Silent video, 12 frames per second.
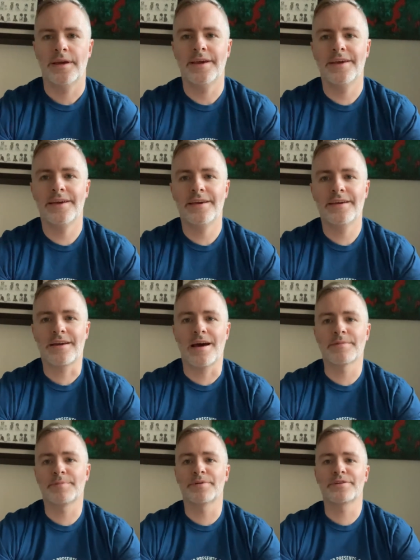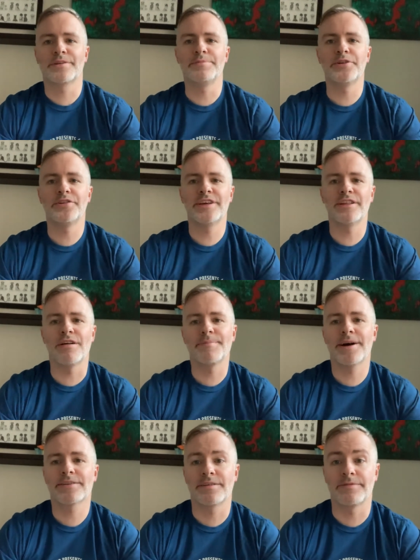Hey, comic book community,
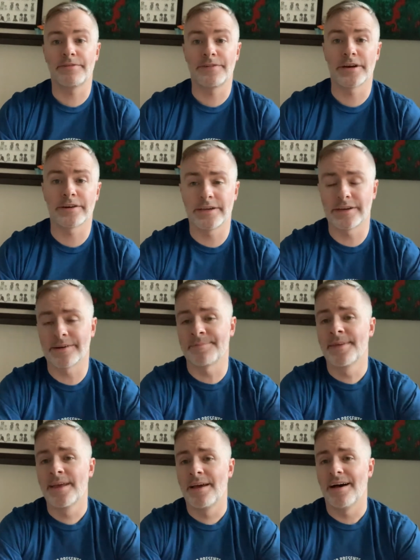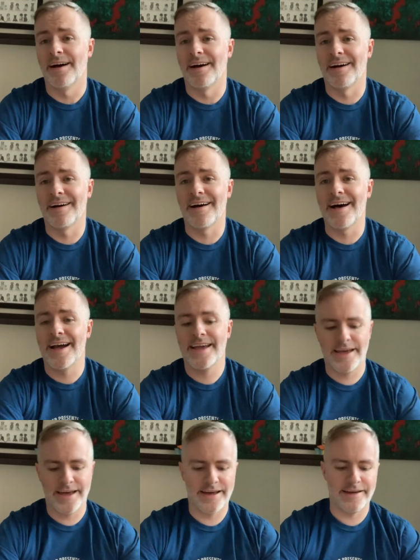Lombox Love Affair here. I
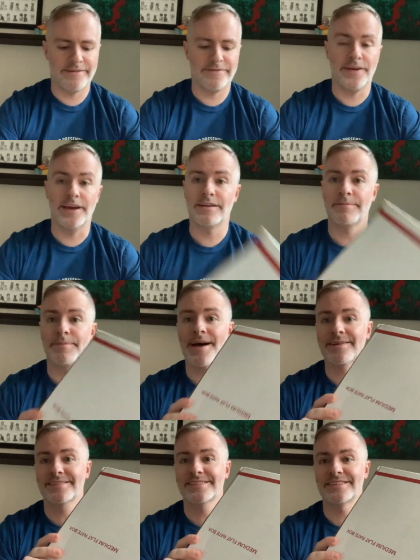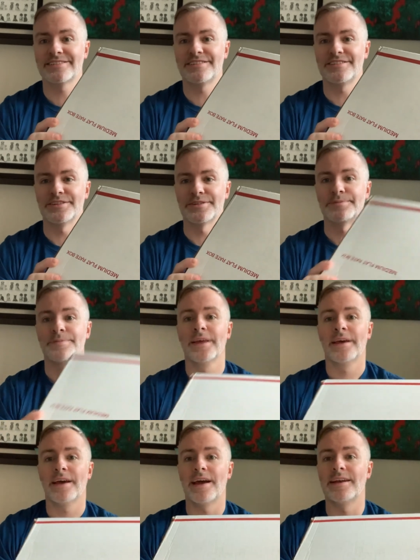have an unboxing to do,
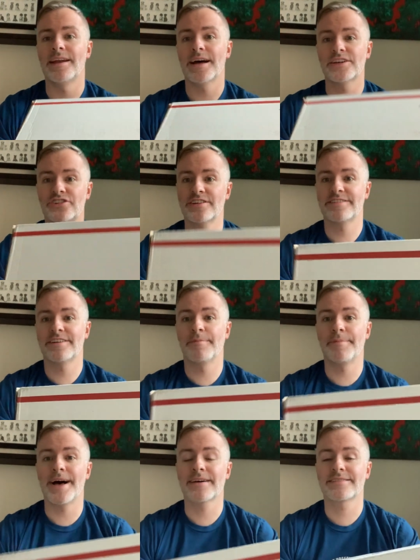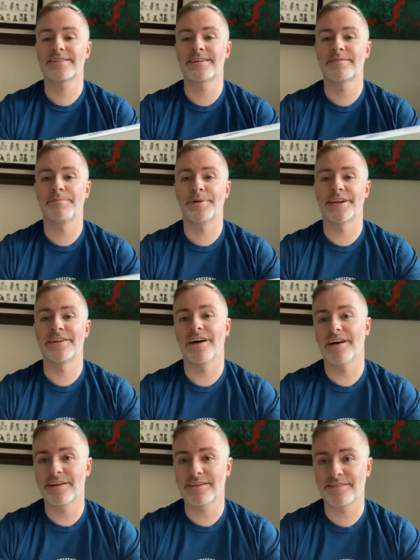and not just an unboxing, but an
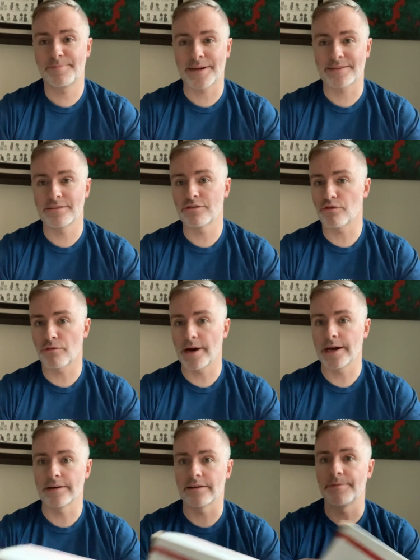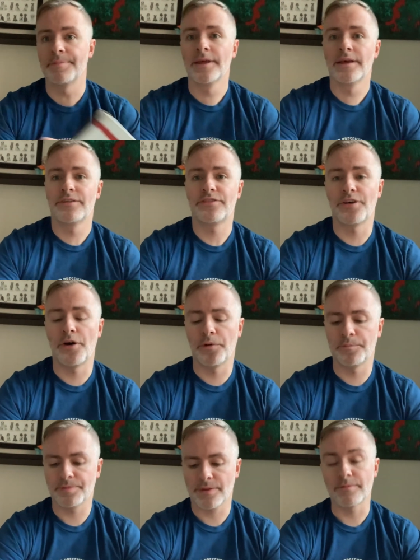unexpected grail.
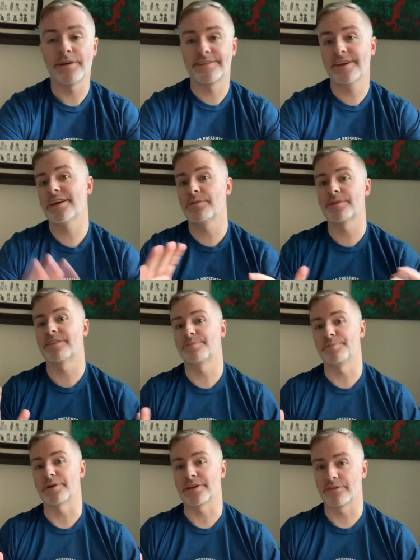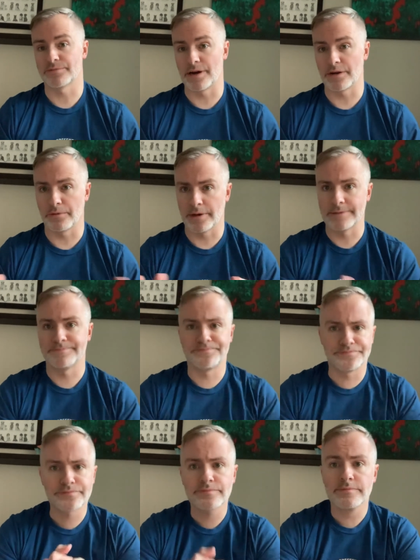So I'm gonna tell you what this book is right away.
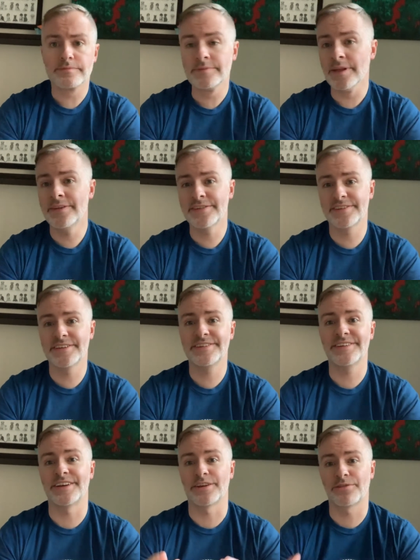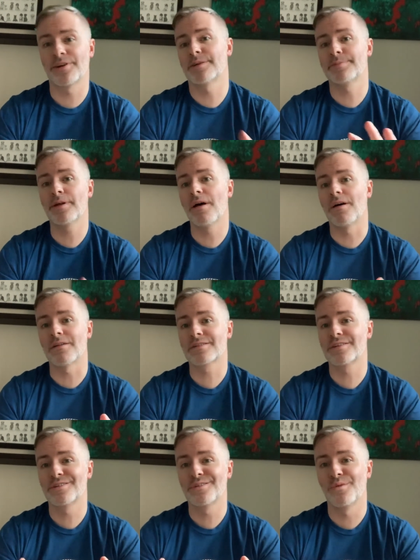This is an Incredible
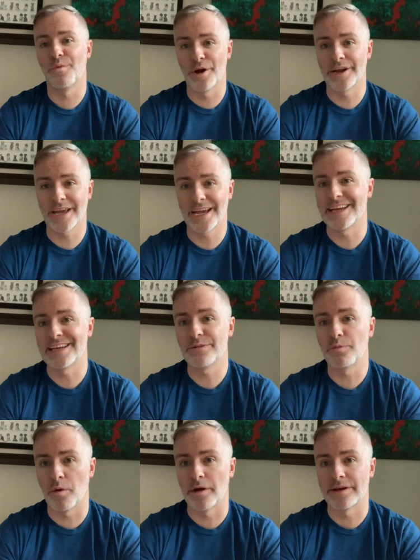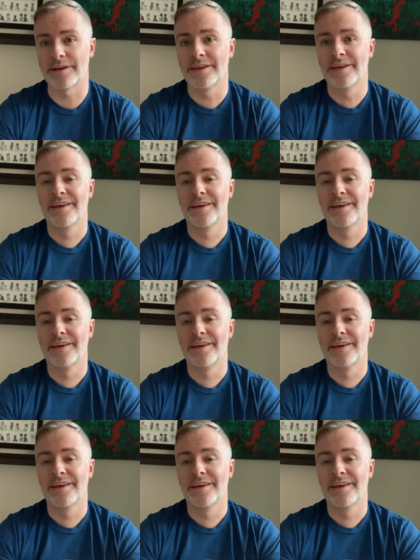Hulk 181.